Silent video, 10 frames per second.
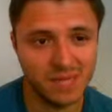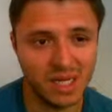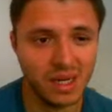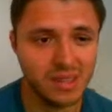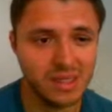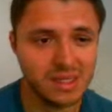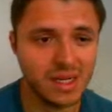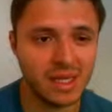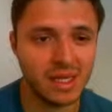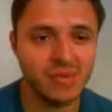And now this
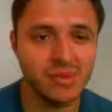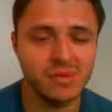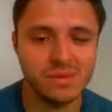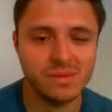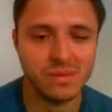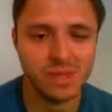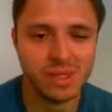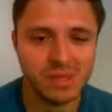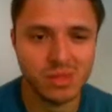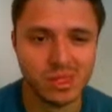knight can move. Wow,
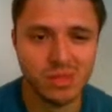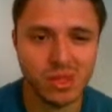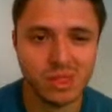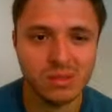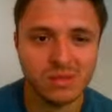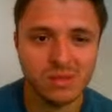he's playing well.